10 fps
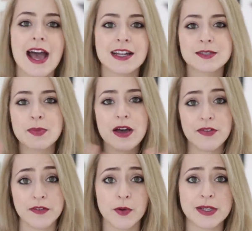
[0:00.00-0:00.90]
and
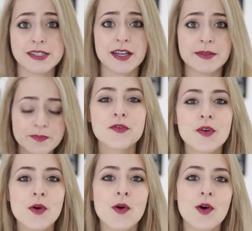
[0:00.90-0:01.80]
perfect for winter.
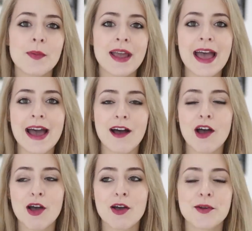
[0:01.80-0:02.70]
For my
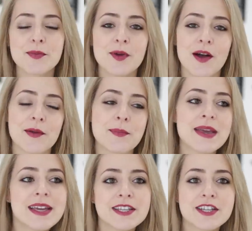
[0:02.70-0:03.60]
at-home kind of
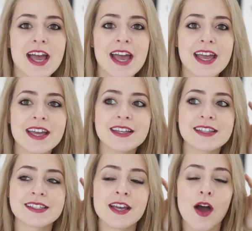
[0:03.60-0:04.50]

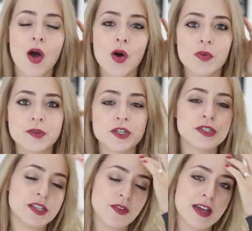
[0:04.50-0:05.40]
PJs,
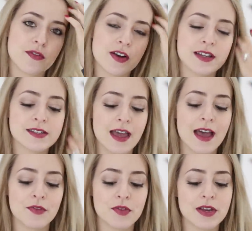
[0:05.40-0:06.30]
off-duty favourites, I
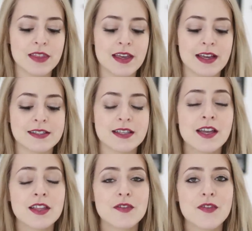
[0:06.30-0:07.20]
have three things.
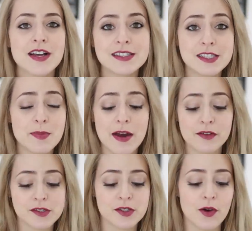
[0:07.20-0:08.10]
The first is a pair
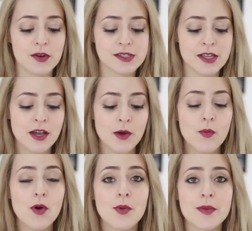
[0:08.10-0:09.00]
of socks.
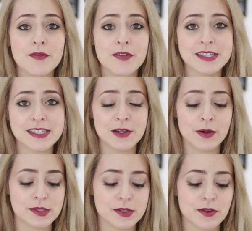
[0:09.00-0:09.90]
Warm, fuzzy
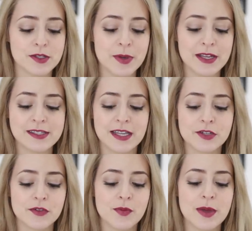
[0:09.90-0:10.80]
socks has got to be an
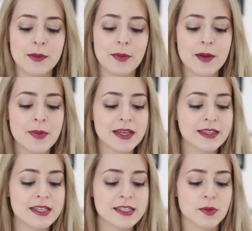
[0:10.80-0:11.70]
essential for me, but I
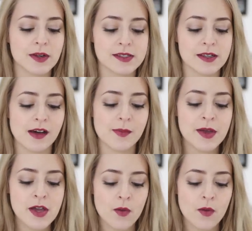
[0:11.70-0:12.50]
picked these ones up